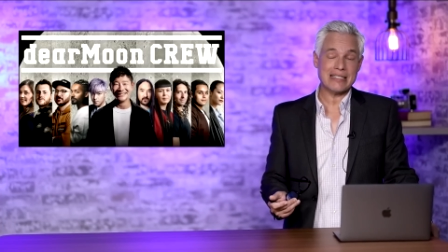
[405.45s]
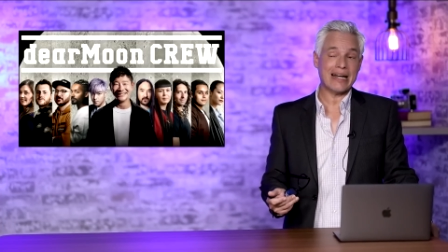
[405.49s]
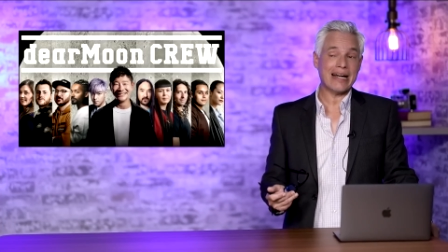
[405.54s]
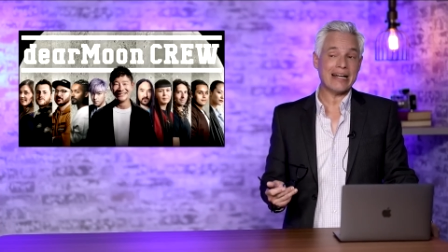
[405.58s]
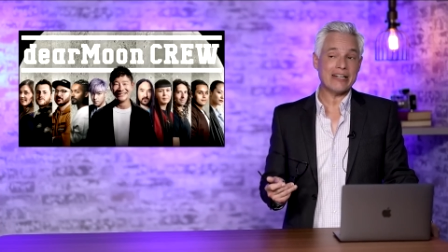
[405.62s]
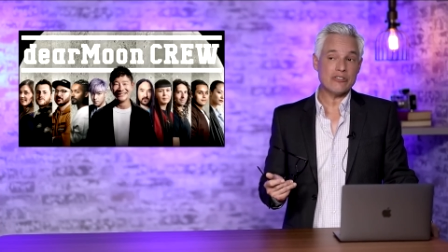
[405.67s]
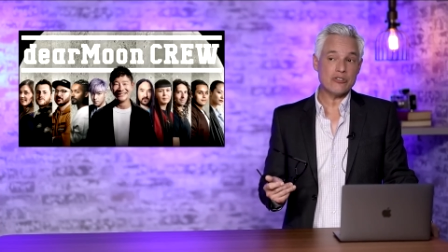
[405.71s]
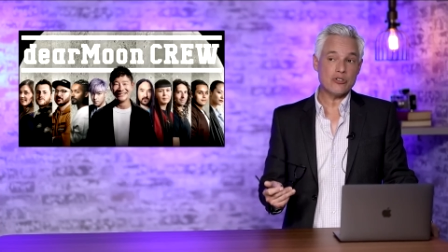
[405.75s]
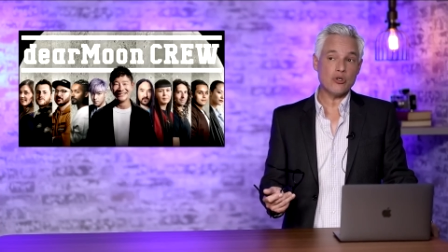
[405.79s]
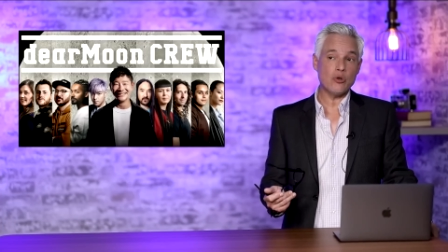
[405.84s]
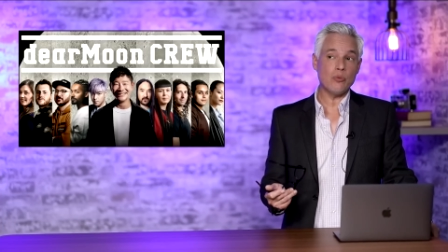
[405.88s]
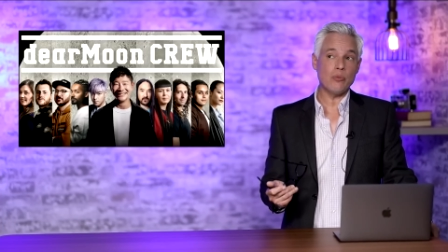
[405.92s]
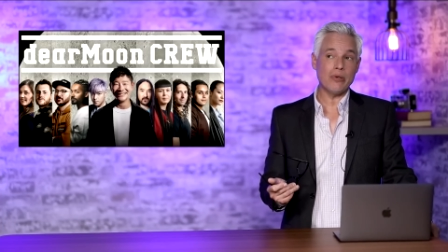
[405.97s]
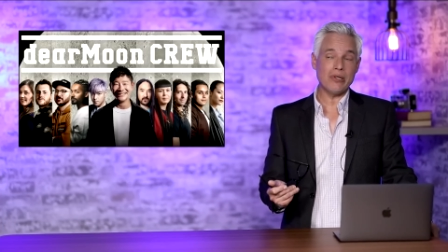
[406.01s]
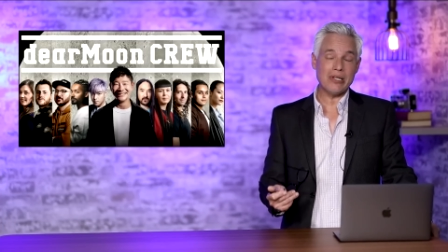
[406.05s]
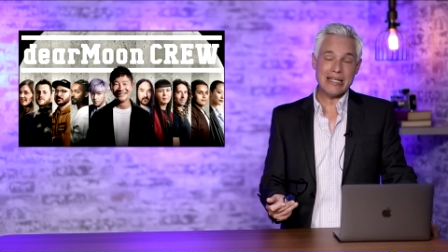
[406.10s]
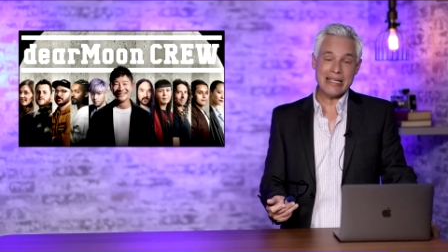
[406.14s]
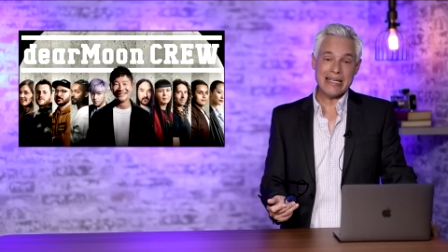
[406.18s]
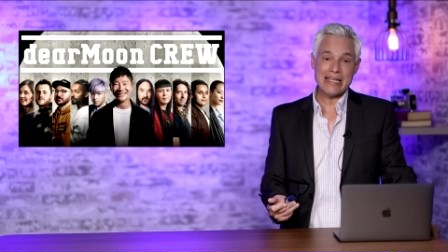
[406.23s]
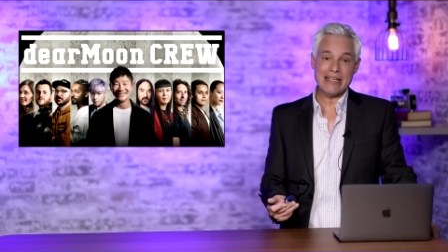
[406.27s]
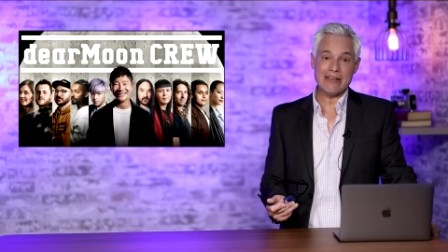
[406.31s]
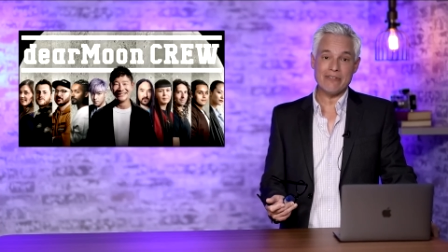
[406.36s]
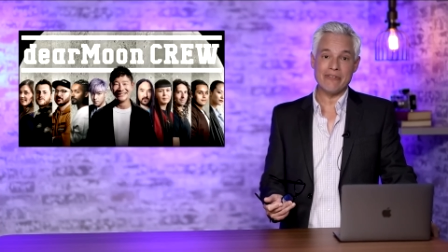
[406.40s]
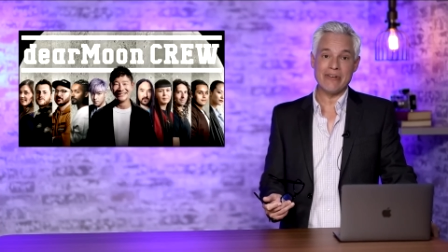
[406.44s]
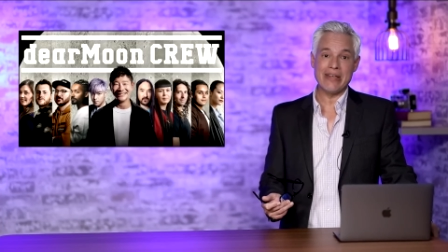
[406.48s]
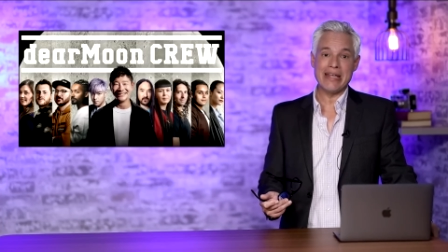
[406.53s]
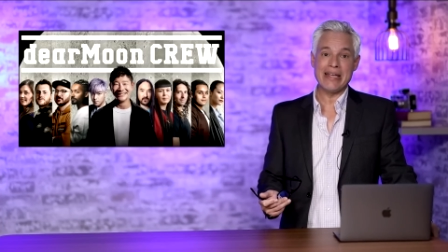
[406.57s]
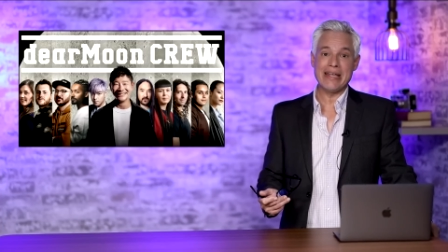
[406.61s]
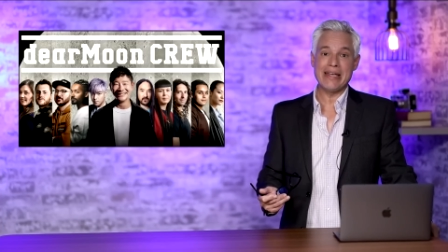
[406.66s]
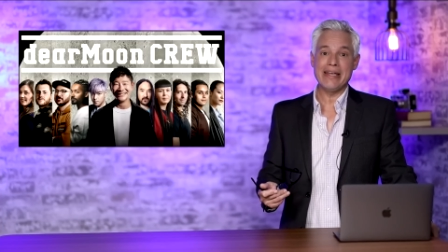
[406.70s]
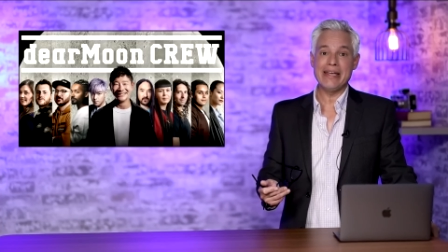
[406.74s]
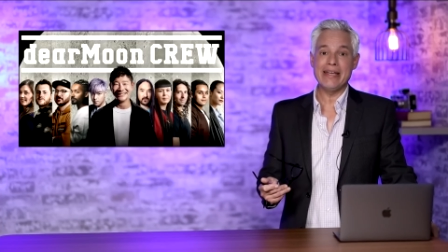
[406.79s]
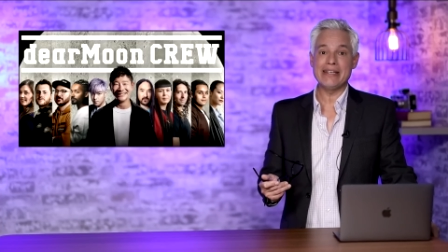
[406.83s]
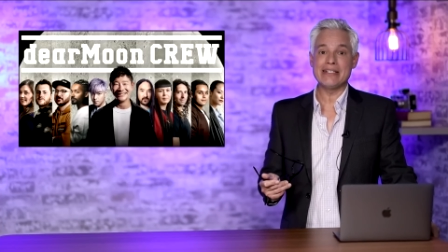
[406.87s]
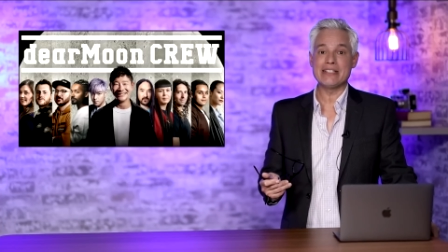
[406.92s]
And I do believe
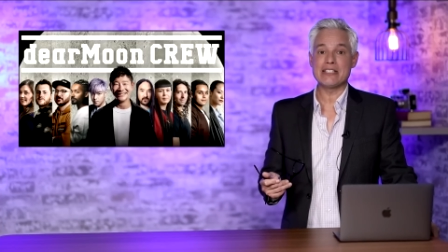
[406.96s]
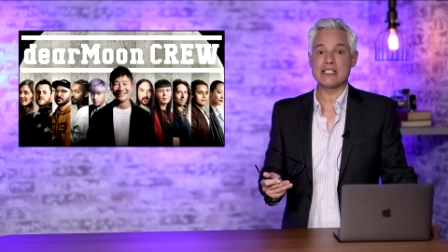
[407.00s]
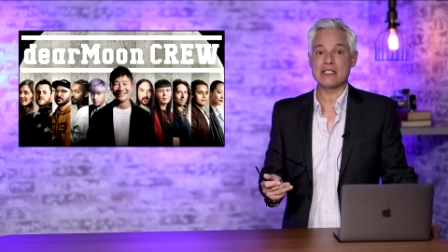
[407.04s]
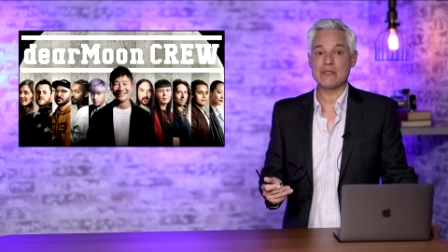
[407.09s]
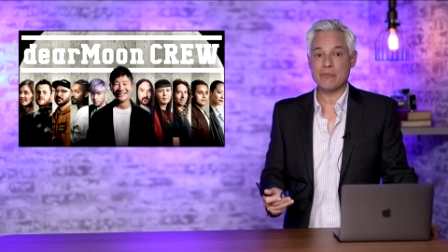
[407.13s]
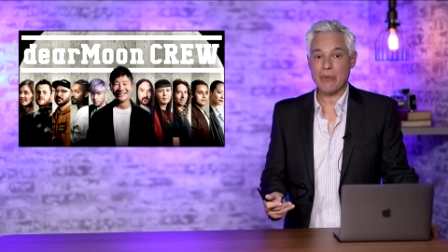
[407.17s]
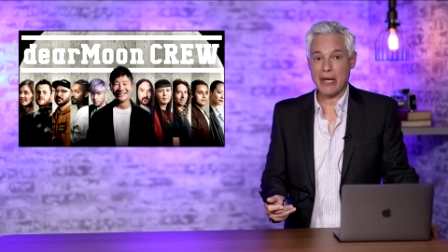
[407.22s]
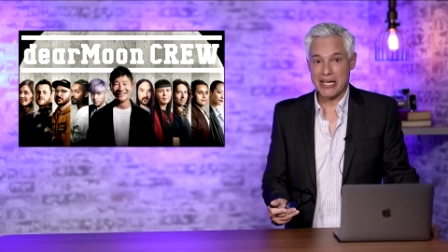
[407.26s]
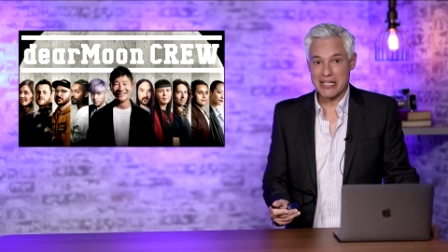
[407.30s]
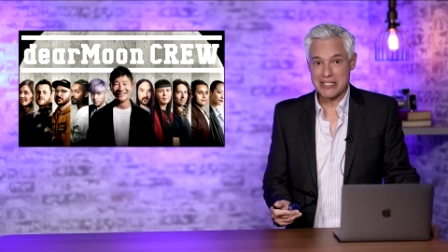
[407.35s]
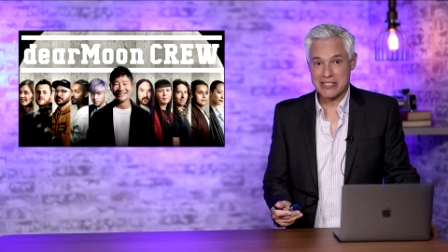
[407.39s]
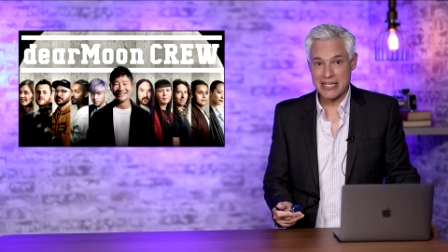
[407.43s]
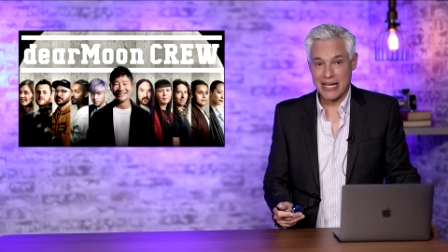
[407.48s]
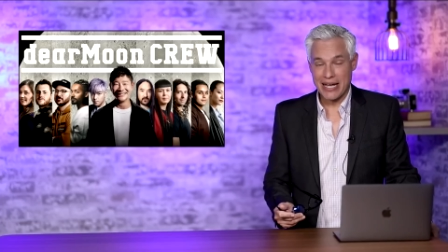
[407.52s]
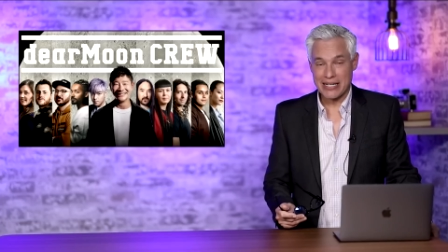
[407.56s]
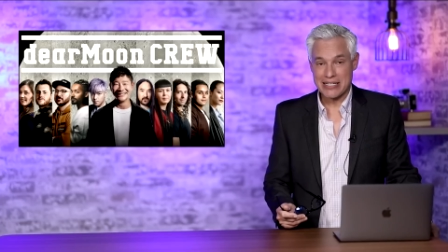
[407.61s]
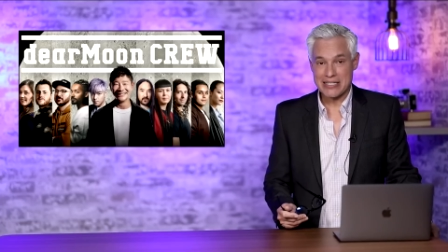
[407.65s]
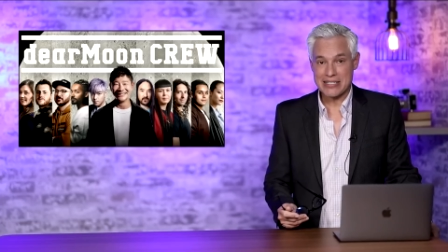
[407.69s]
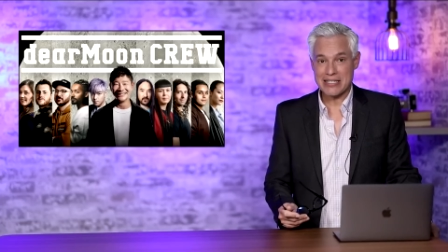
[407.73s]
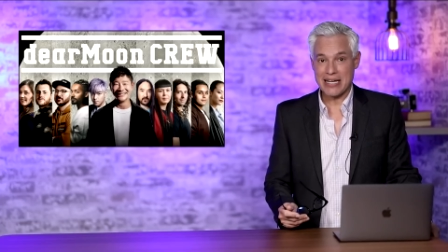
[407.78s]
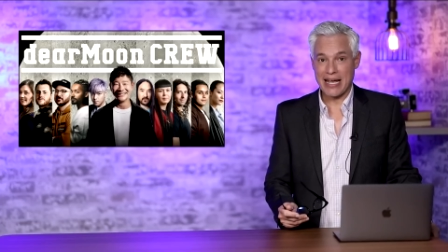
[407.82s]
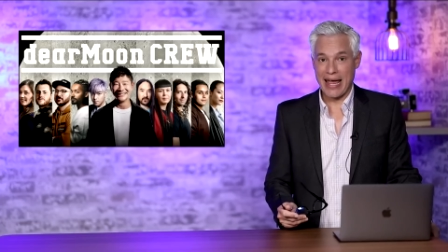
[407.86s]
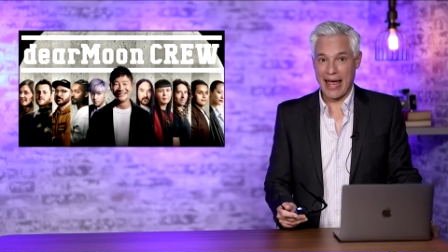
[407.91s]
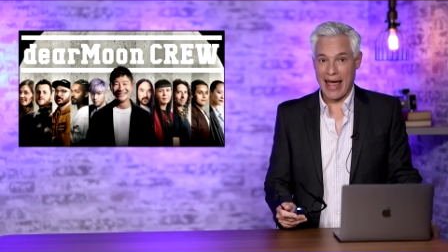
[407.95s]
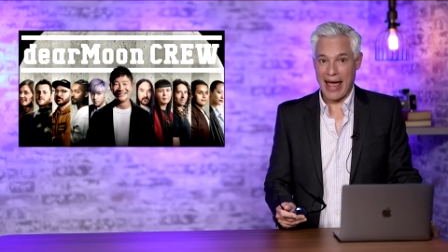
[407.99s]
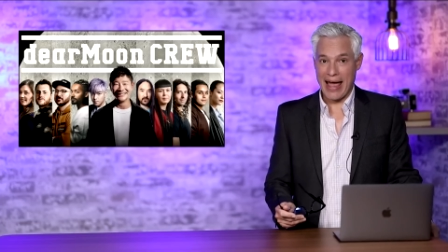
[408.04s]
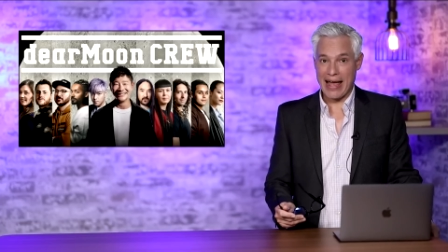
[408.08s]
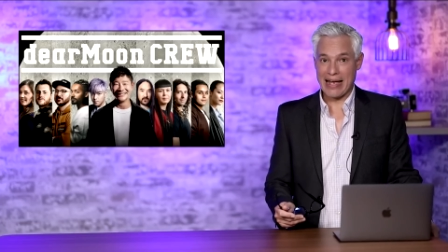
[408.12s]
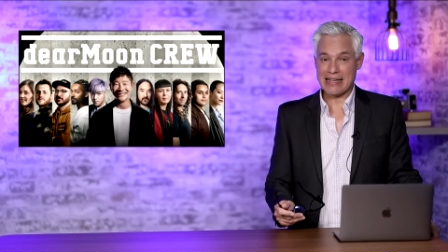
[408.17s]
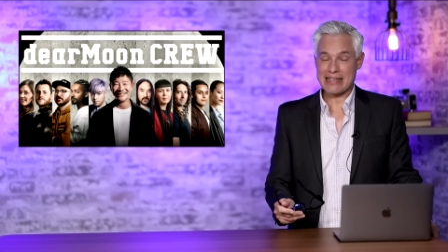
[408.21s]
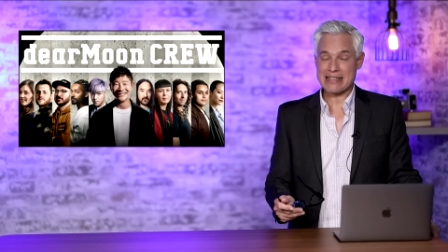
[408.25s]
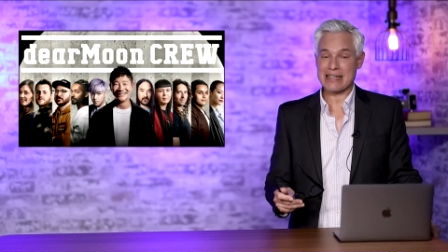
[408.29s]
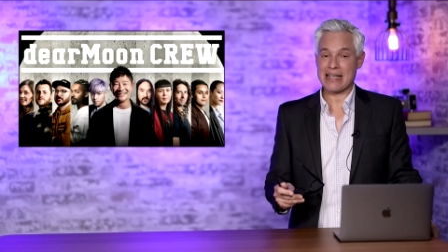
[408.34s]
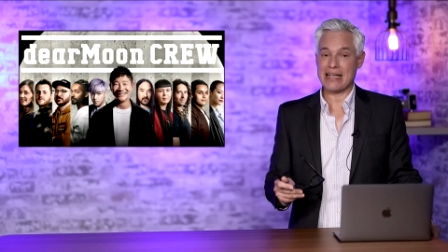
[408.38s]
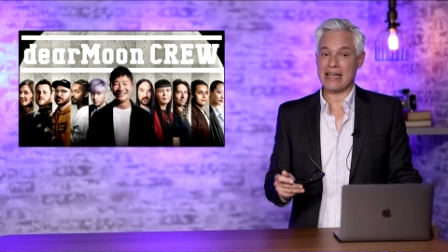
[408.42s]
in SpaceX
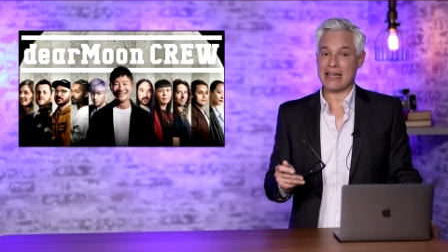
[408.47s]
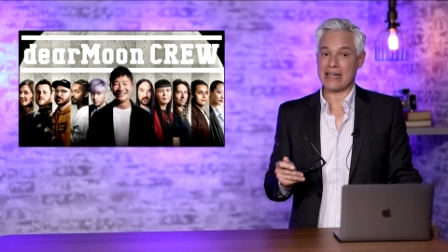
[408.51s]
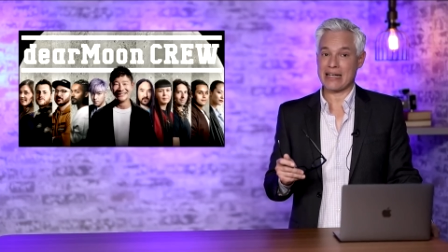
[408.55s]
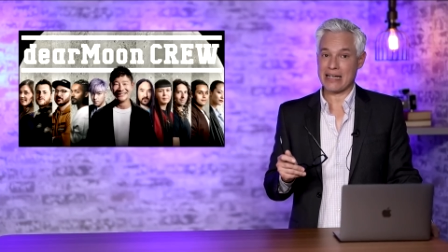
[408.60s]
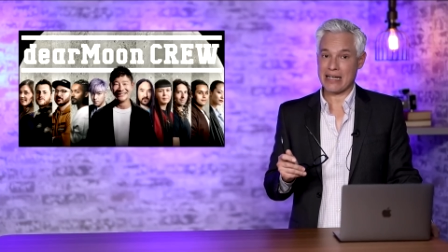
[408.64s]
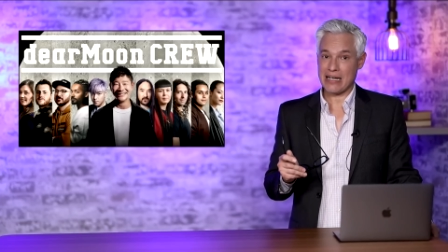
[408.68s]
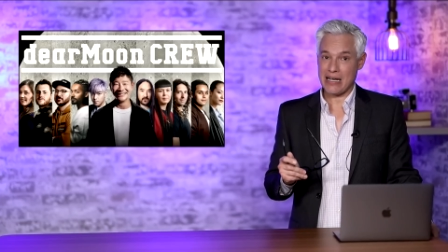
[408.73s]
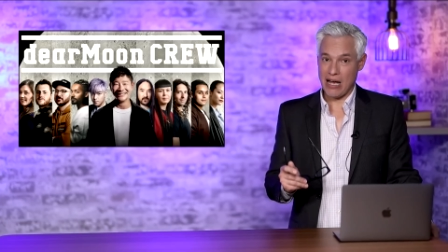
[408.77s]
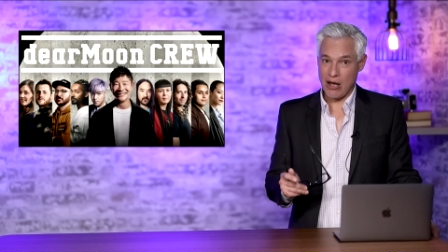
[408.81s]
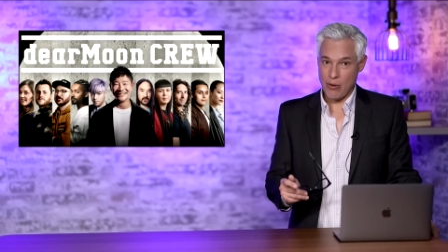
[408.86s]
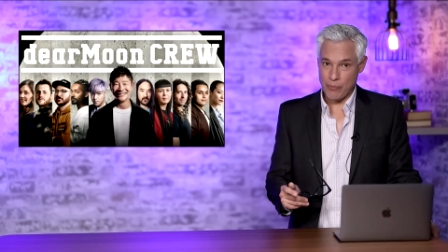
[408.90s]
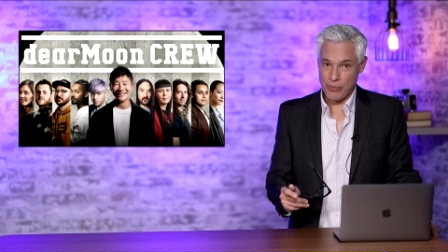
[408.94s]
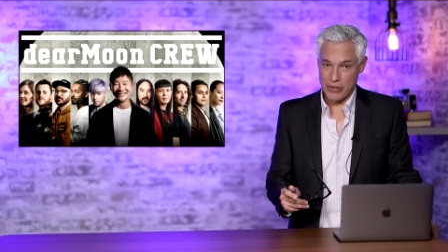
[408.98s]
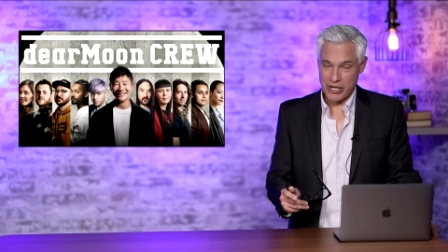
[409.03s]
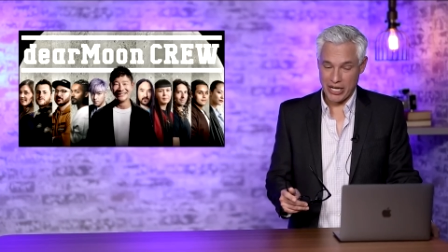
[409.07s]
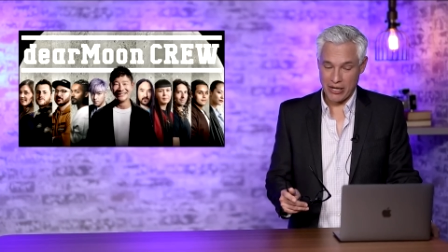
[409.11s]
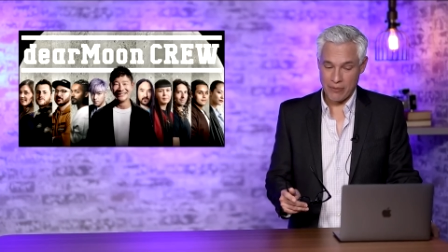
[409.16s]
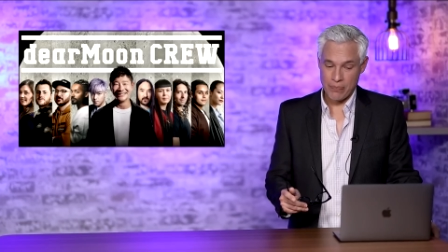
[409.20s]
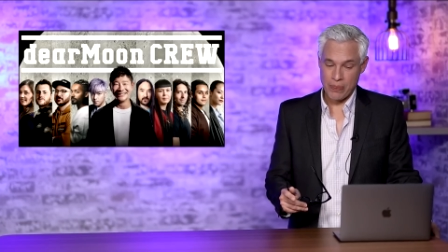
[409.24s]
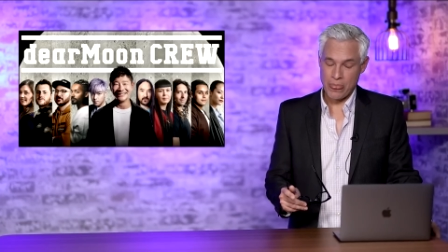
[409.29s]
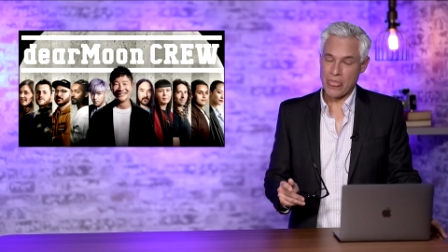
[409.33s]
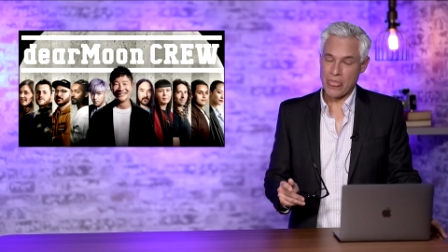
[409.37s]
as a company.